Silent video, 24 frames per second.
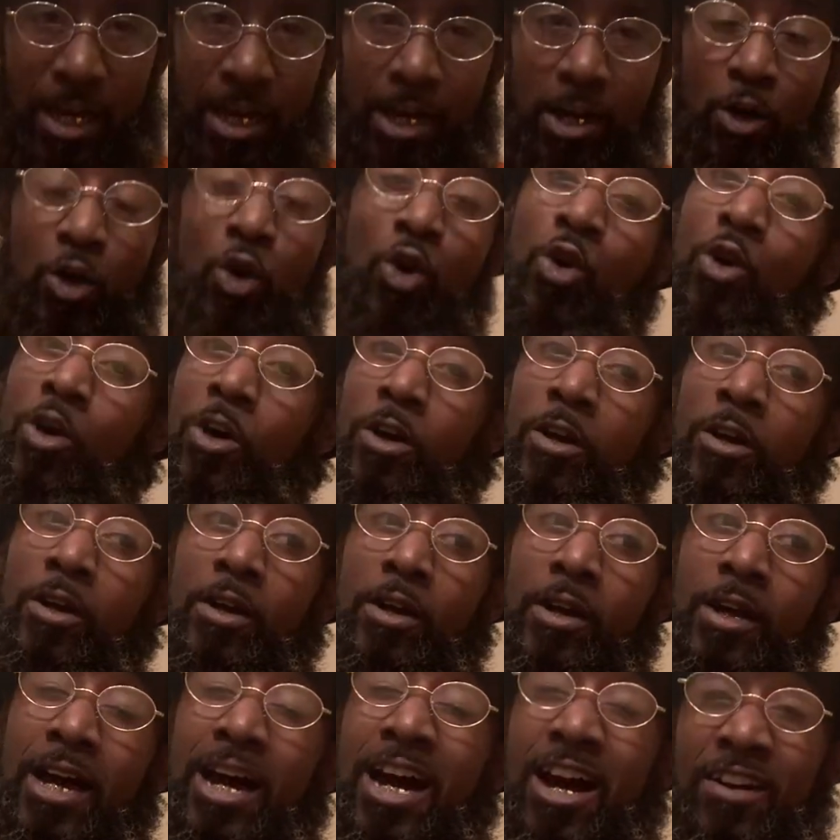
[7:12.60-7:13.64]
or
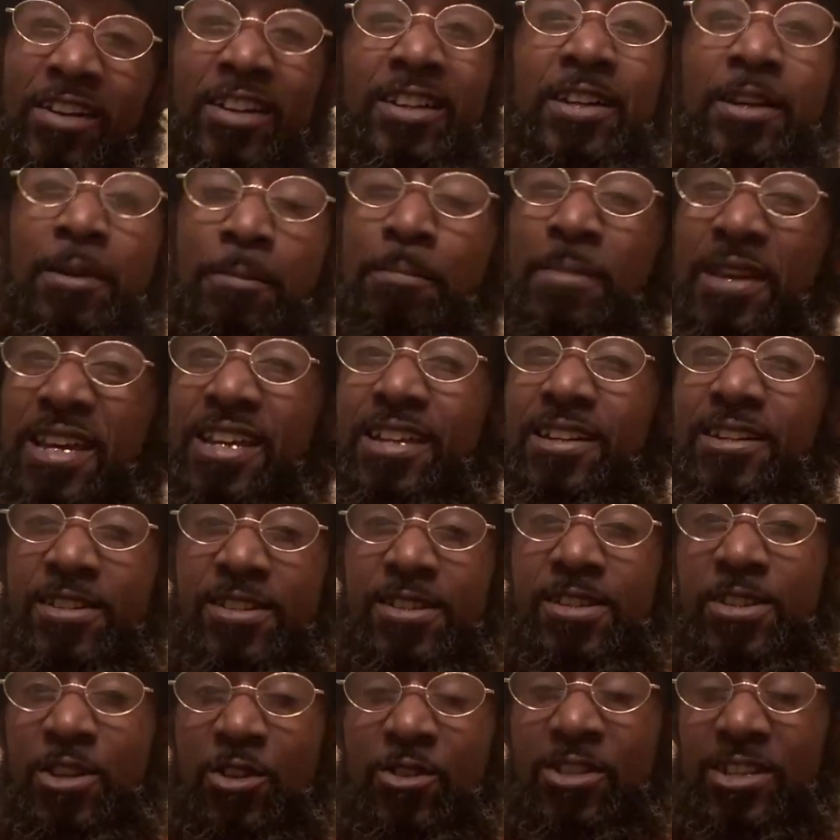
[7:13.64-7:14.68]
how to commit to
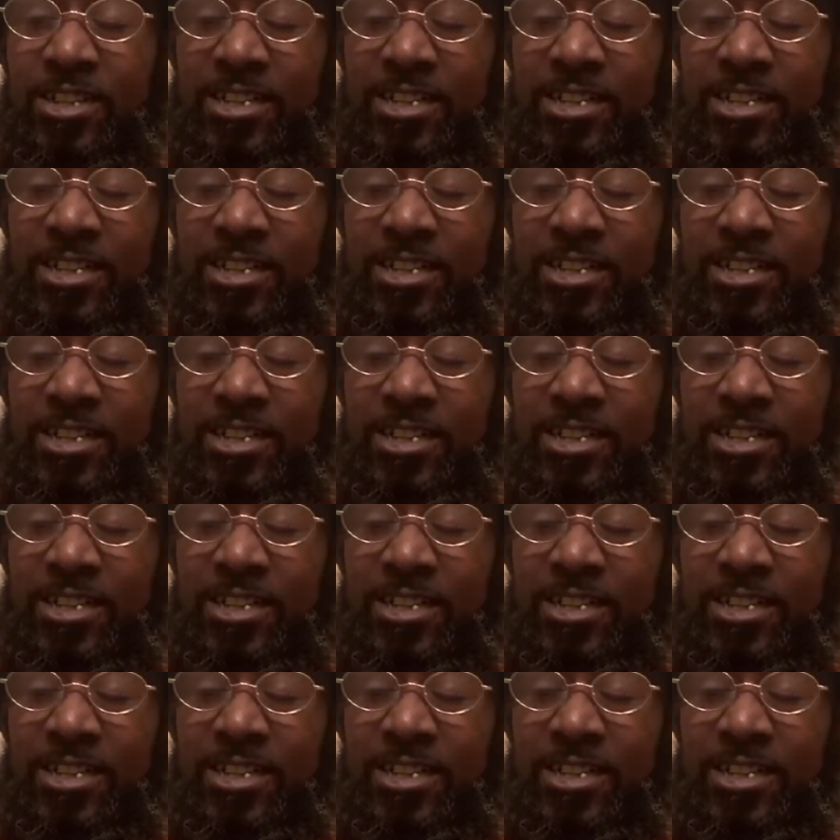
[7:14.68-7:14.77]
certain